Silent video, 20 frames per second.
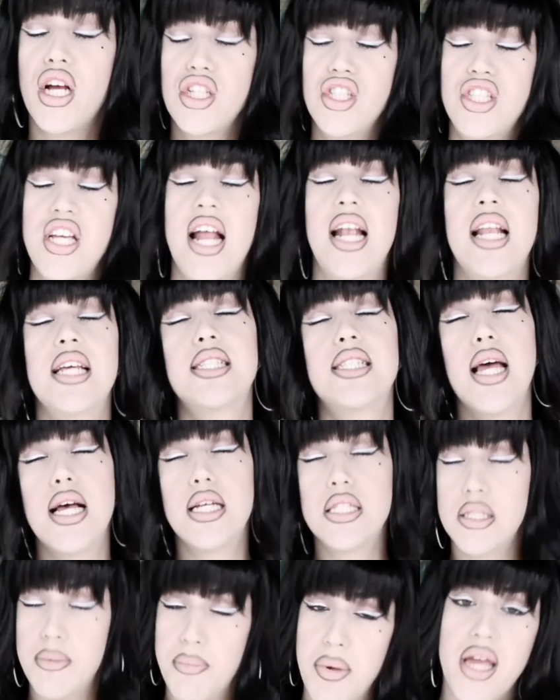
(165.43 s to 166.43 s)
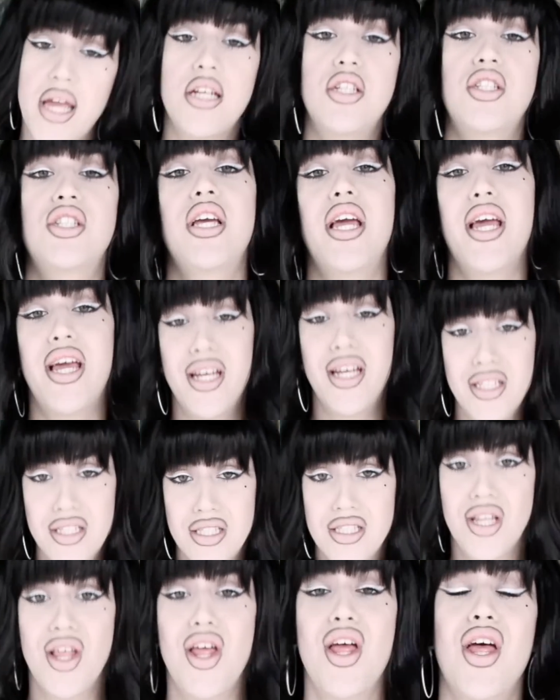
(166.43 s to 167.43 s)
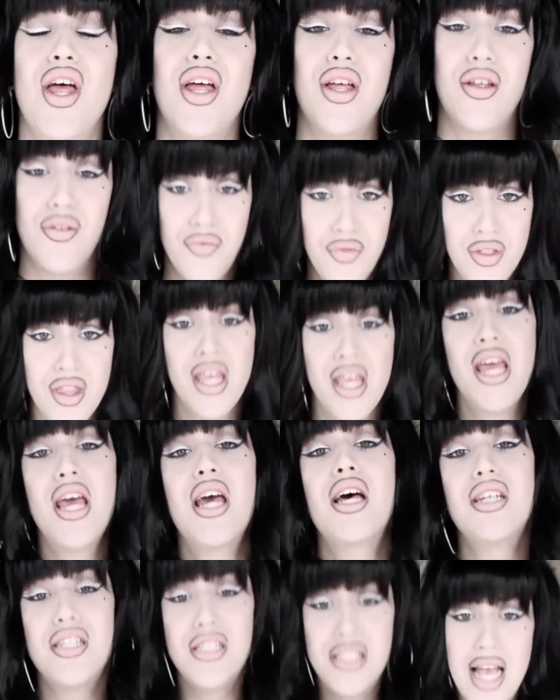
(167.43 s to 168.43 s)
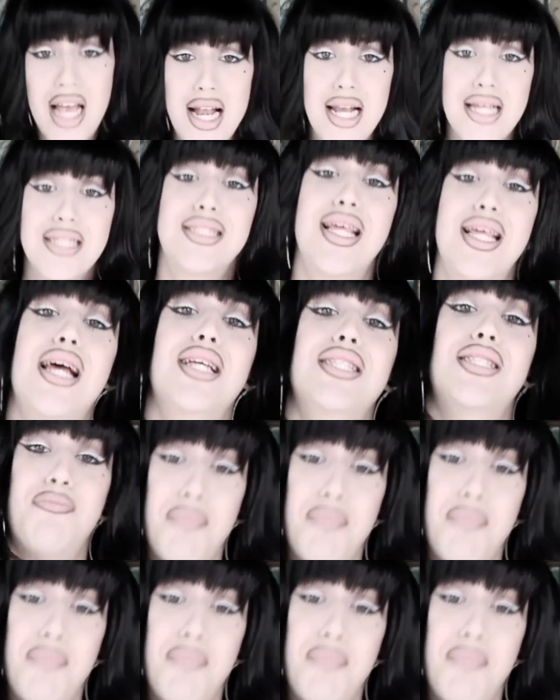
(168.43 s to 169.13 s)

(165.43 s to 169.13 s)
Jealous ass bitches. Jealous ass